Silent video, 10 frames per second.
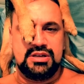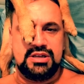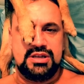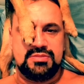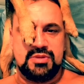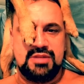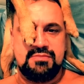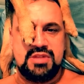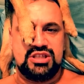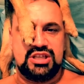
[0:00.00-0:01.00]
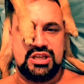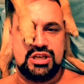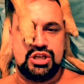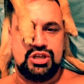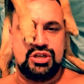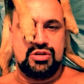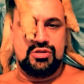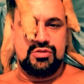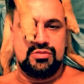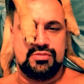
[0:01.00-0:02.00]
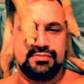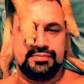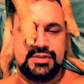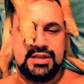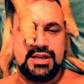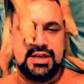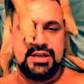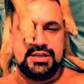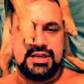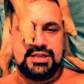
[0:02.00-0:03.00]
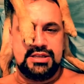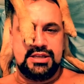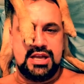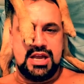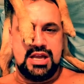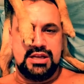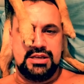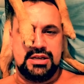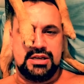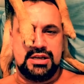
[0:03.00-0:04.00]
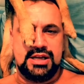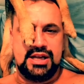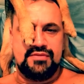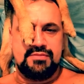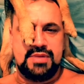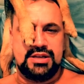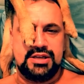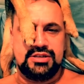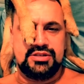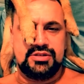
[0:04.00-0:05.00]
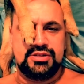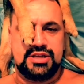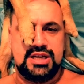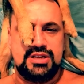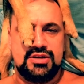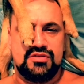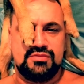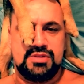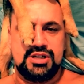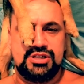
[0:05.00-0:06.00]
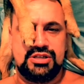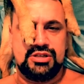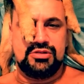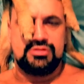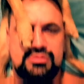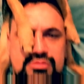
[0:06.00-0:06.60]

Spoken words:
is my missing shoe. Yet again, I have managed to take off my shoe.